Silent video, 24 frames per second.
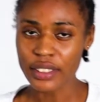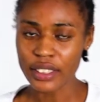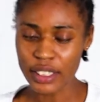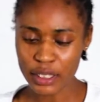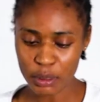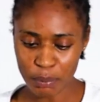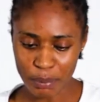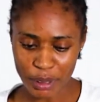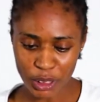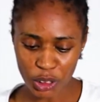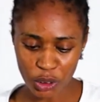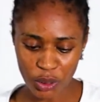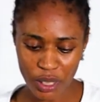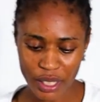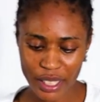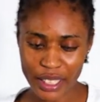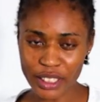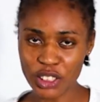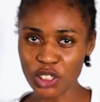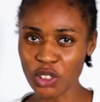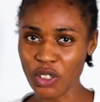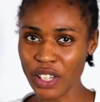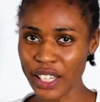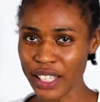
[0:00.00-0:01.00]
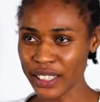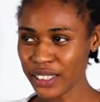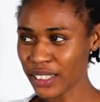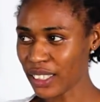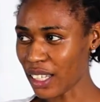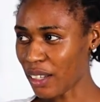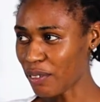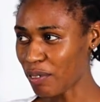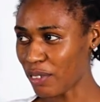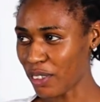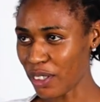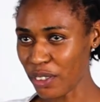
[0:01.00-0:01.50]
just make sure that your
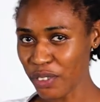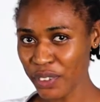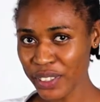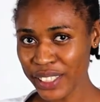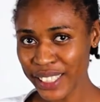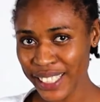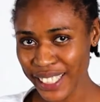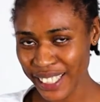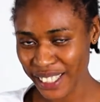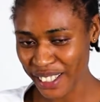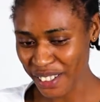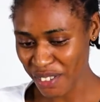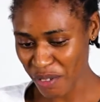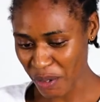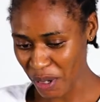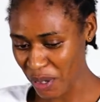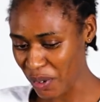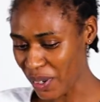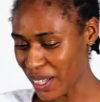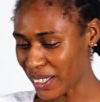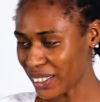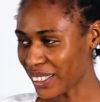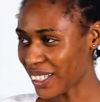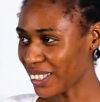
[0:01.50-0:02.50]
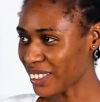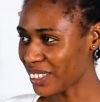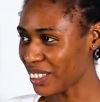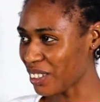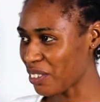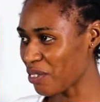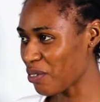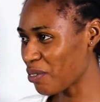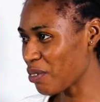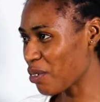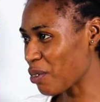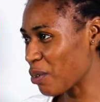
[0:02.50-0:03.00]
hands are very clean when you are
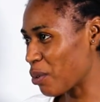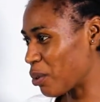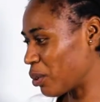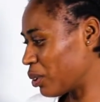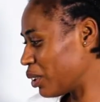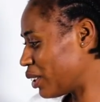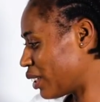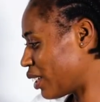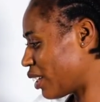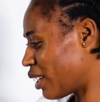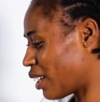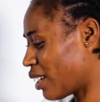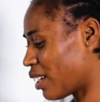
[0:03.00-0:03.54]
touching food.